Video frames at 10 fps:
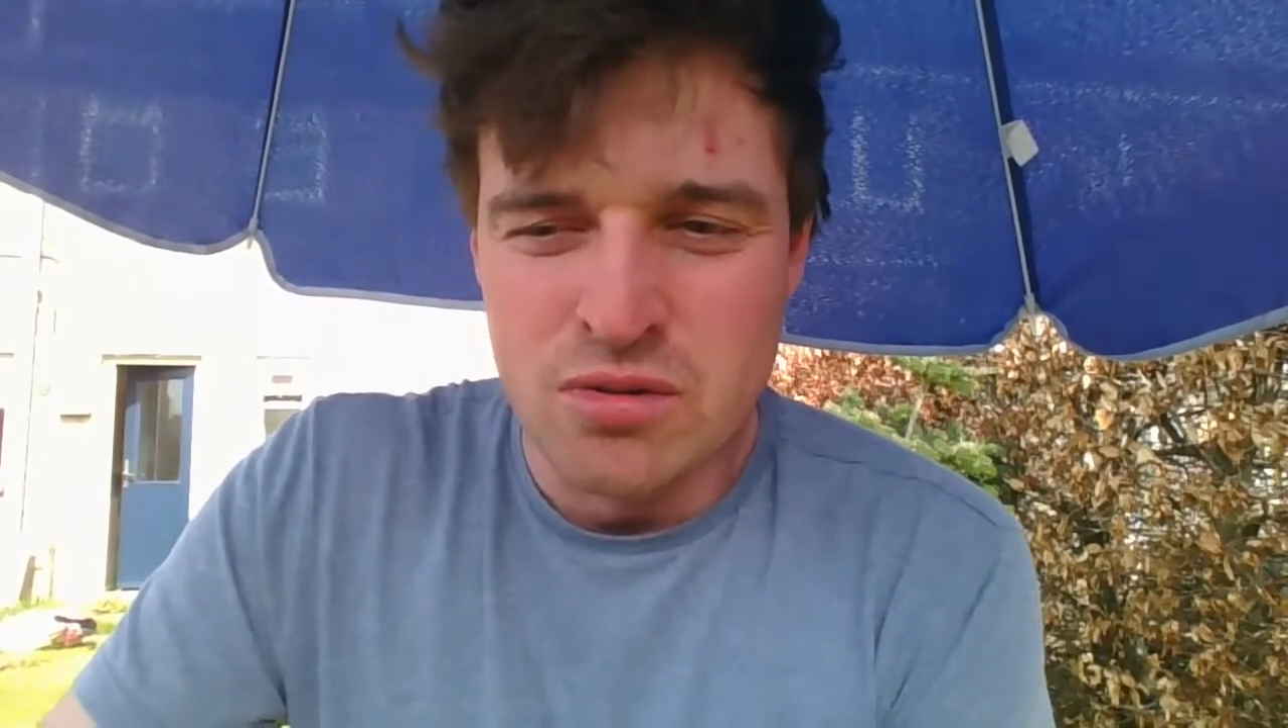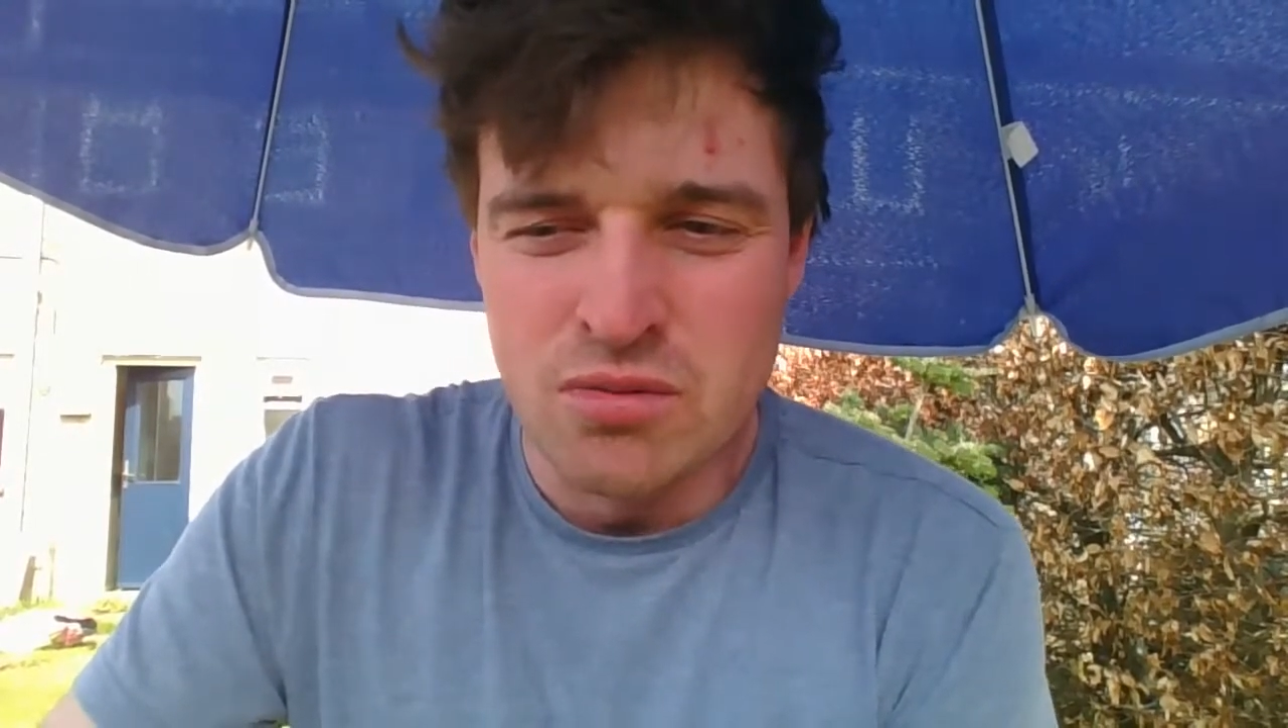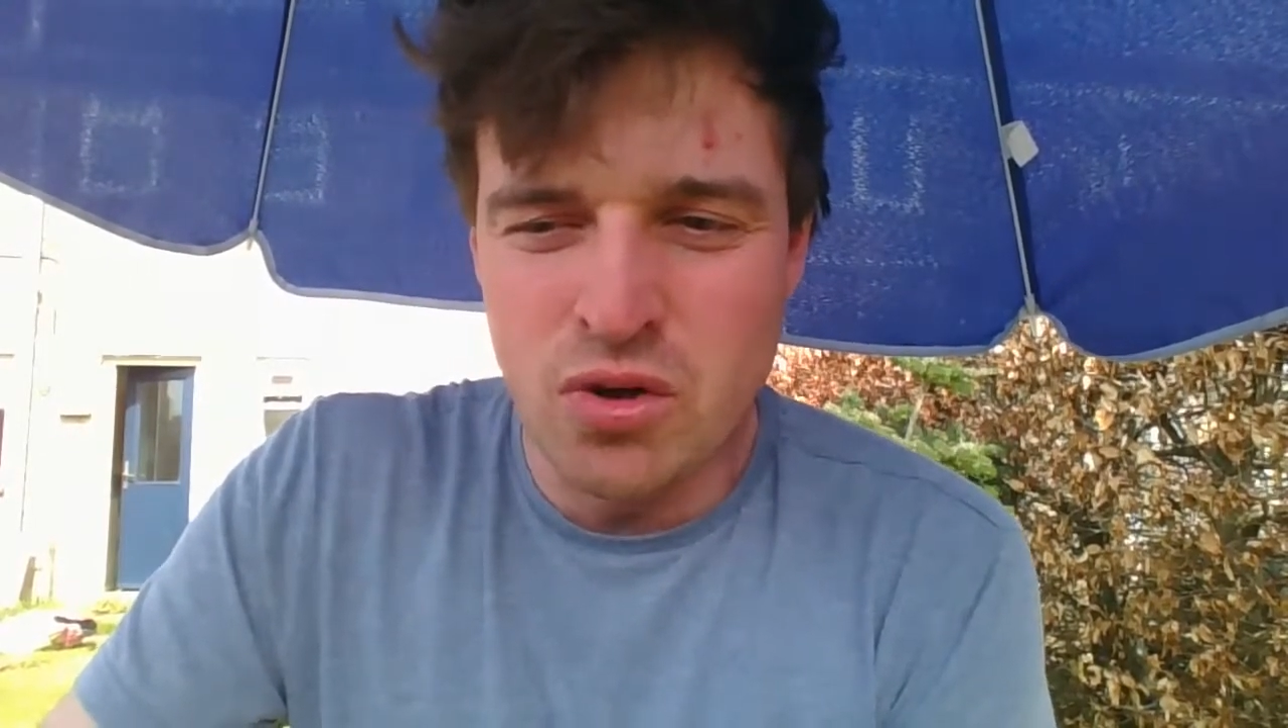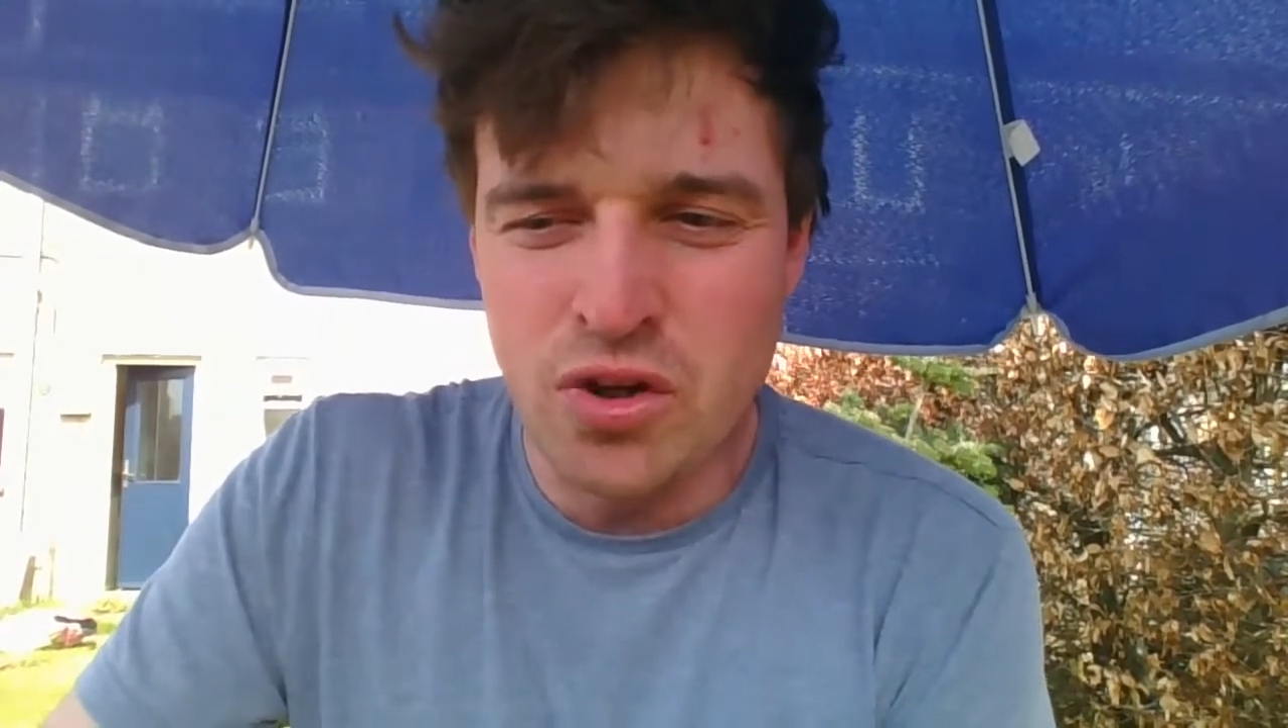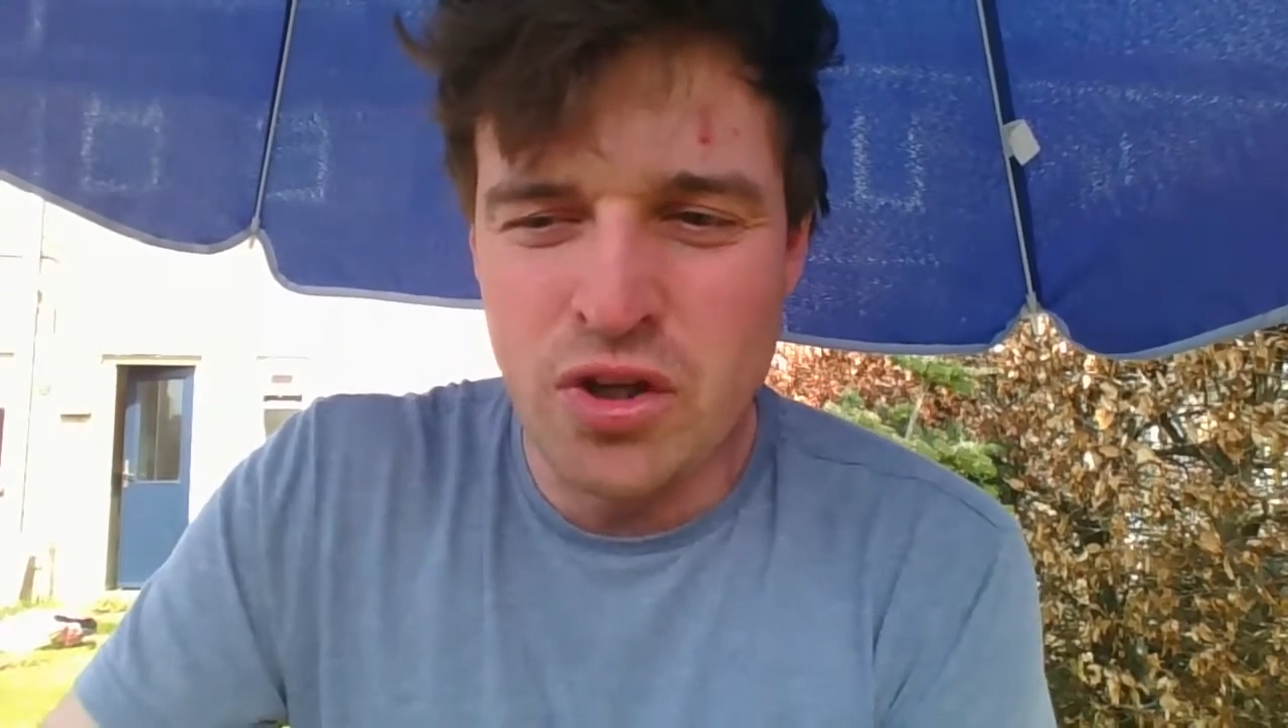
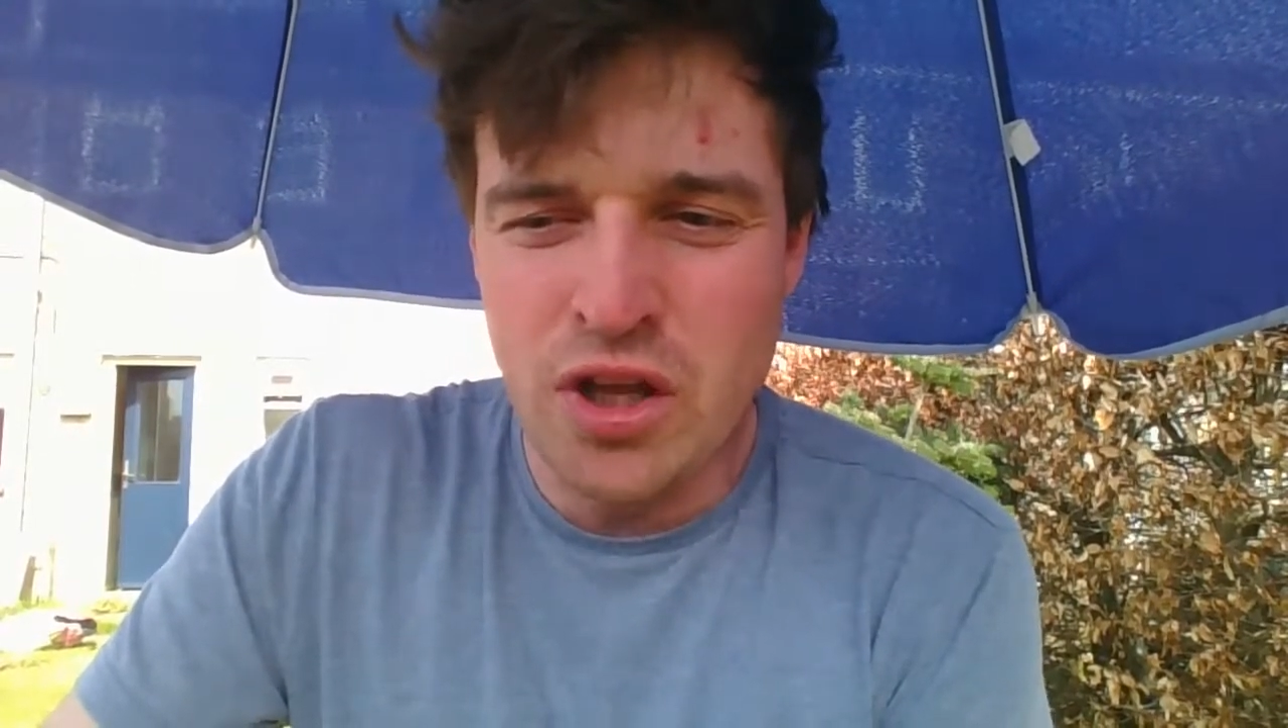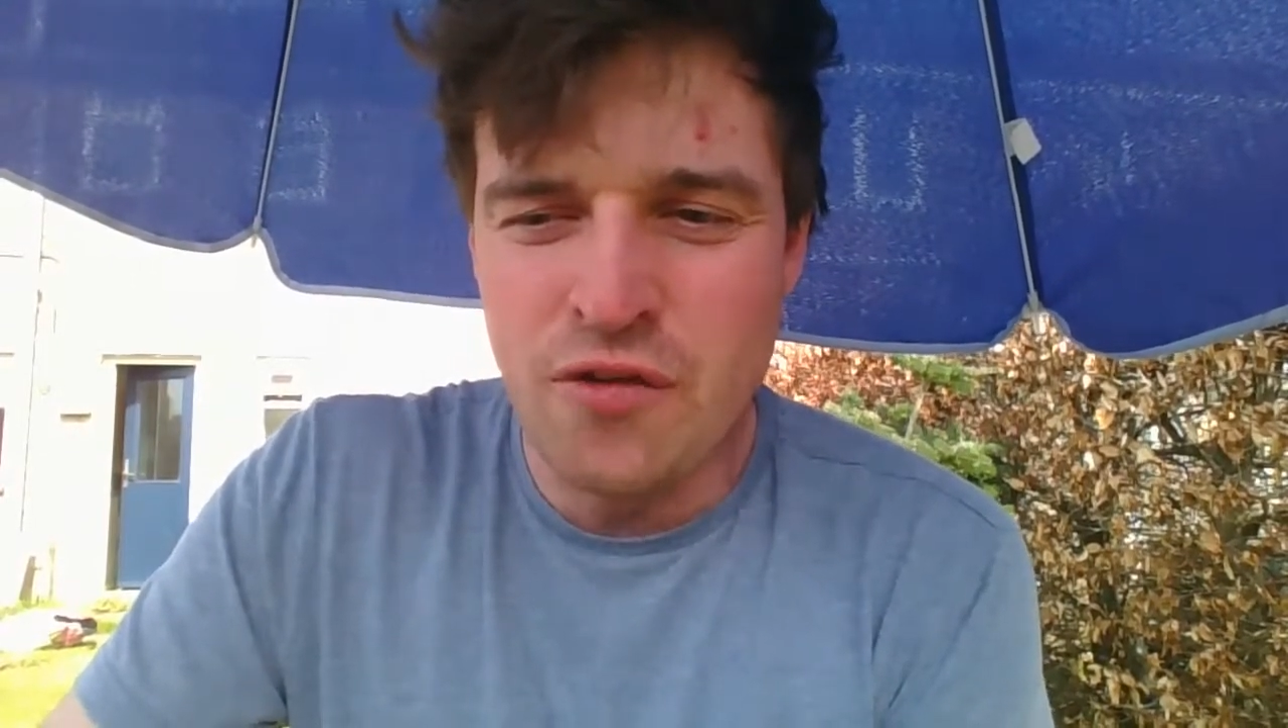What other